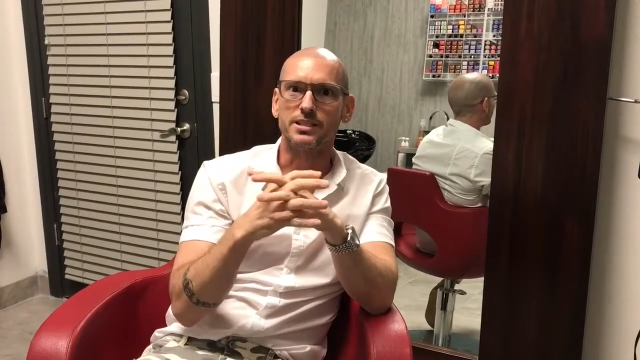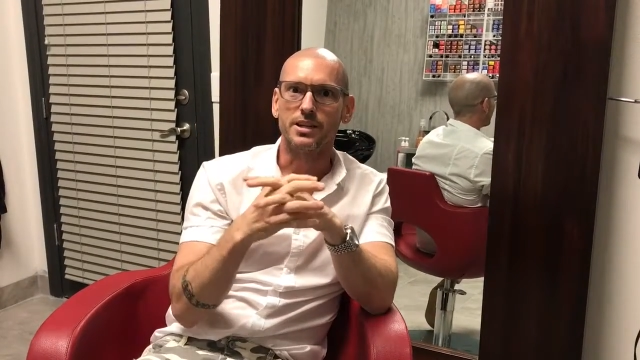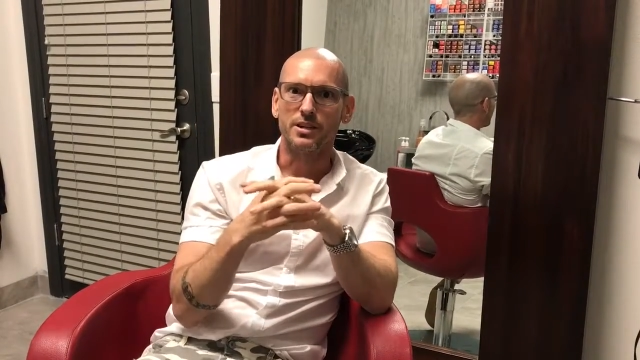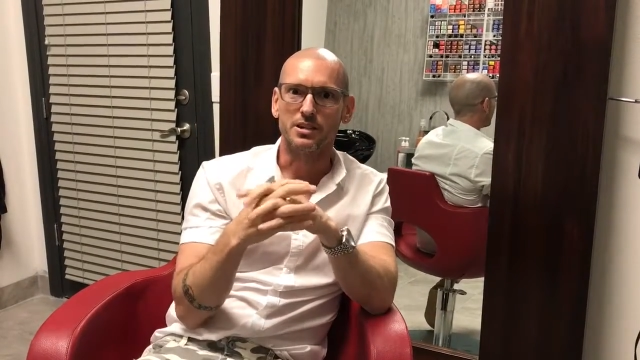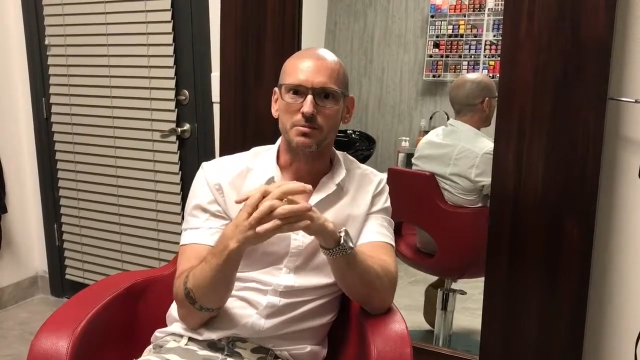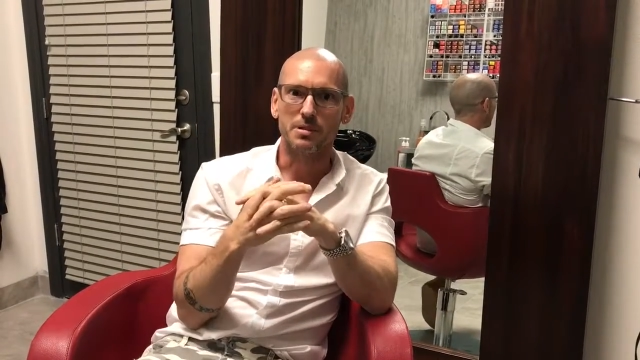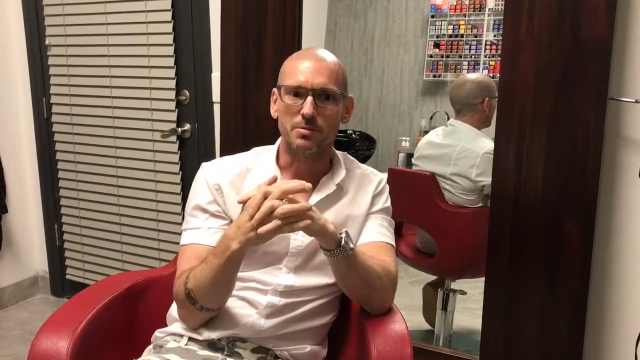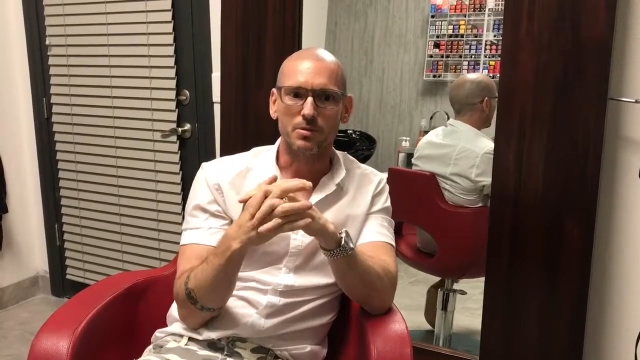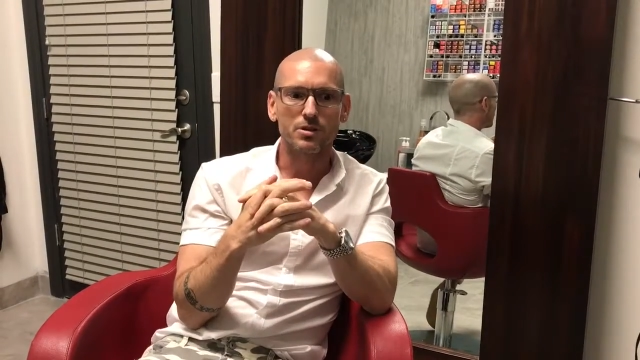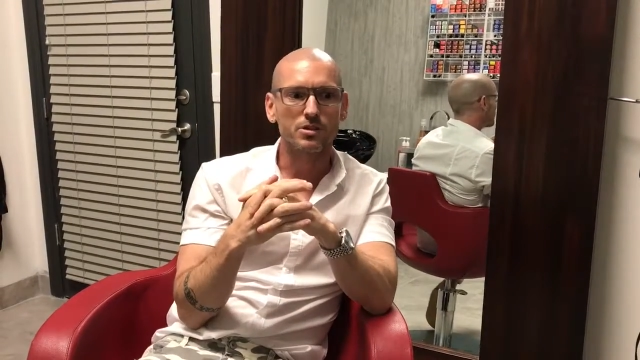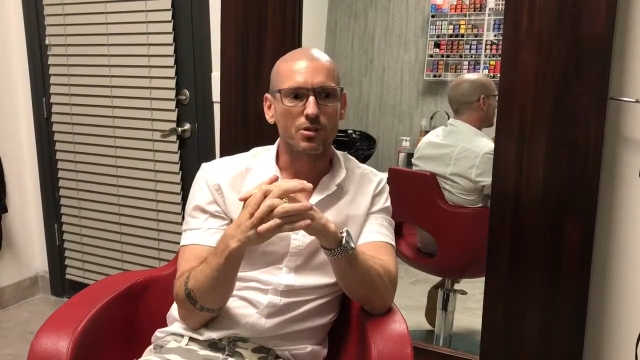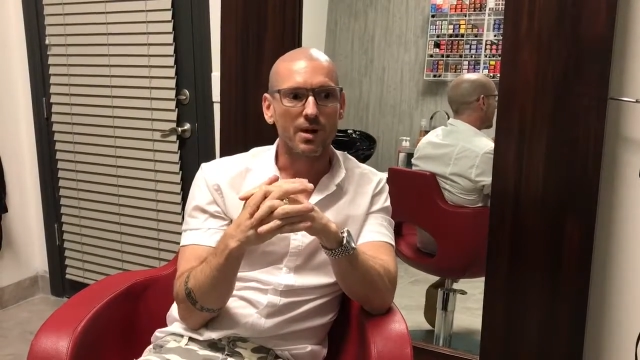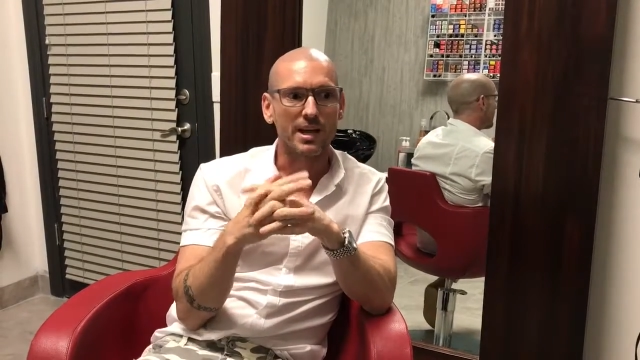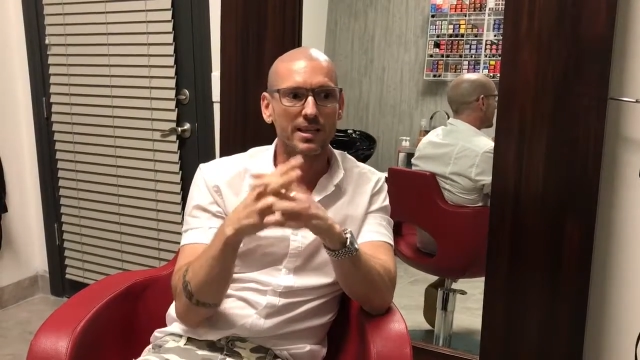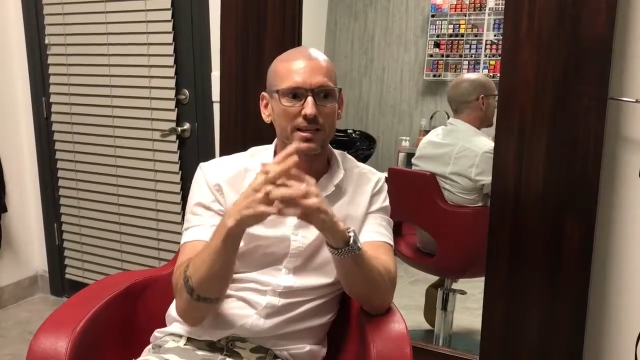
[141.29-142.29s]
scares people.
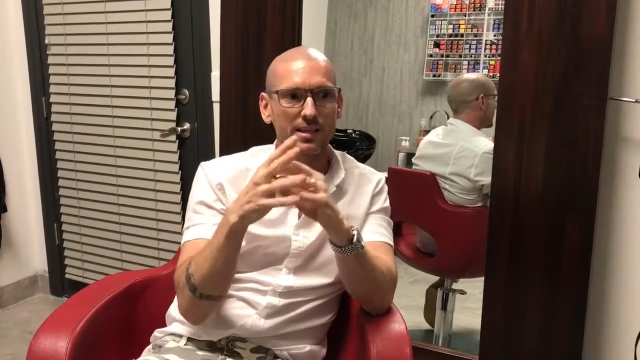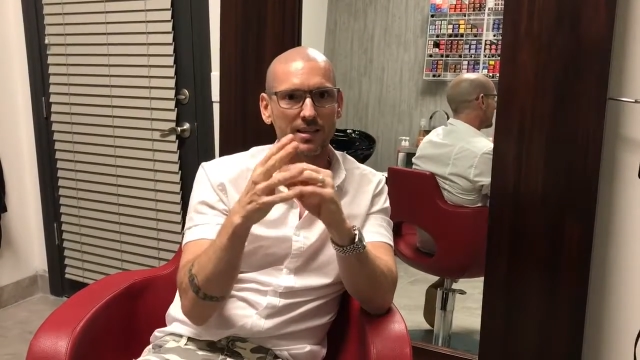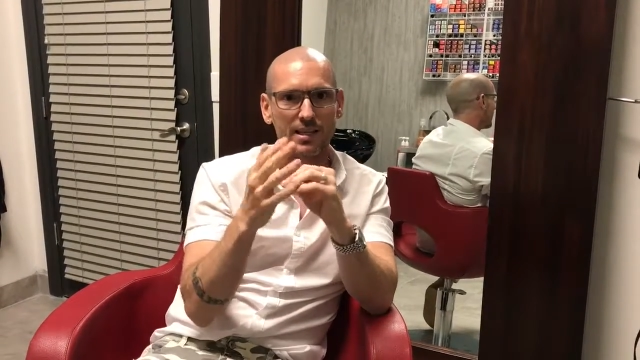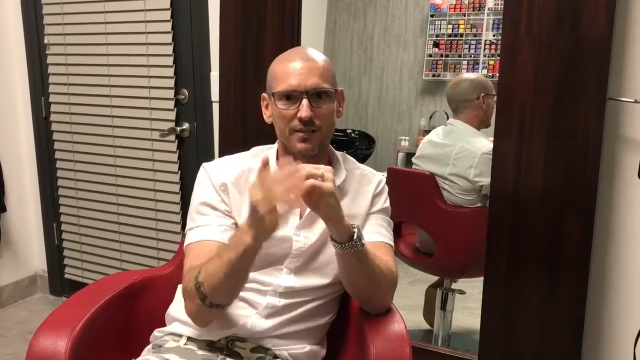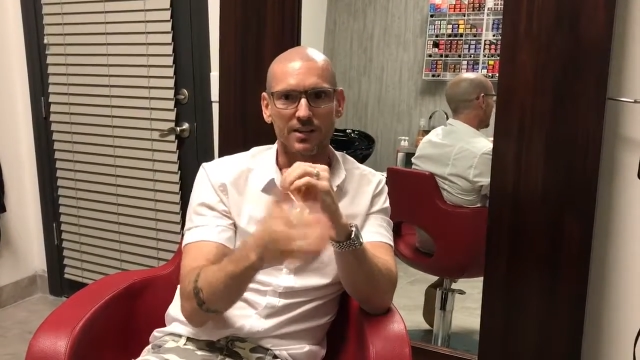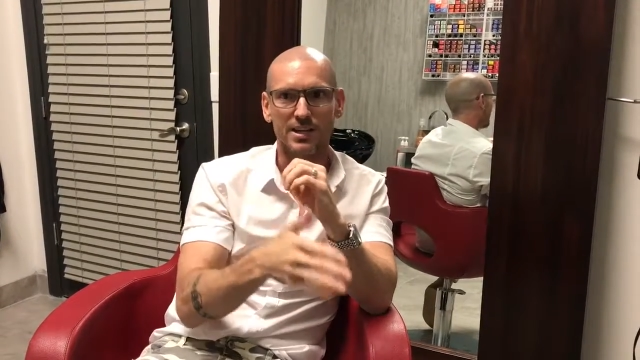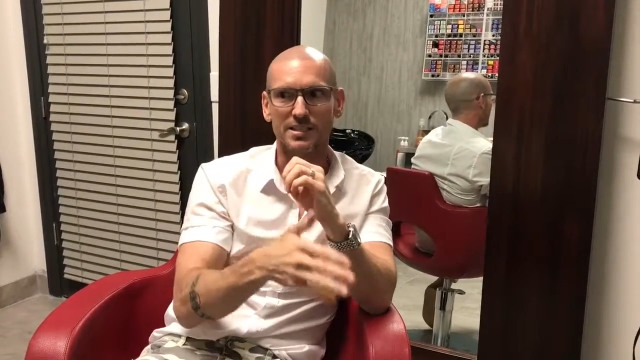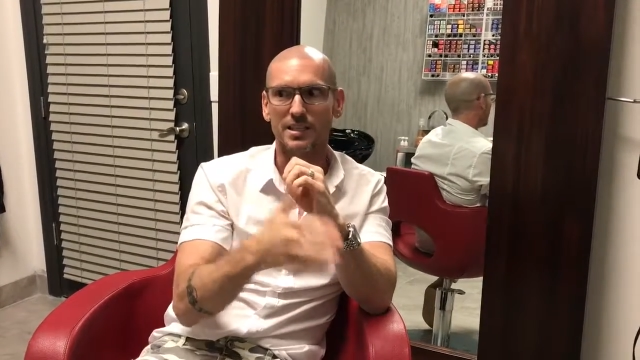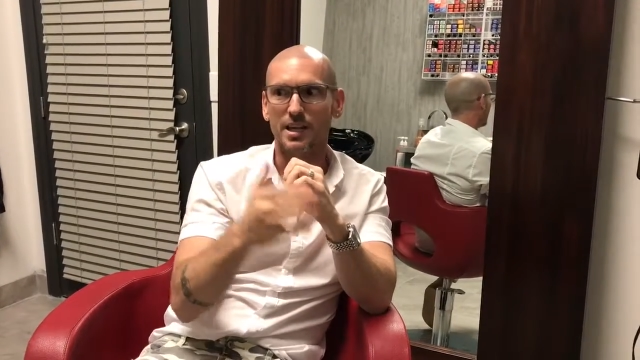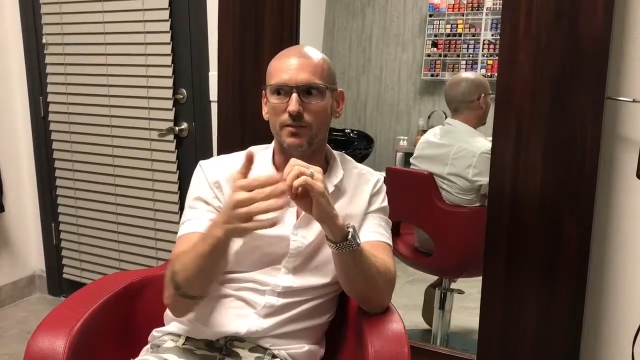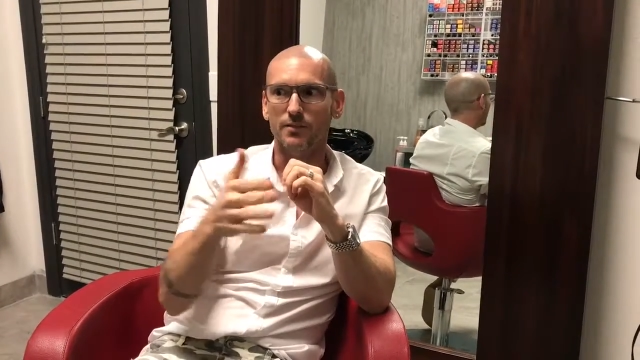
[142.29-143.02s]
So I like to think of it as an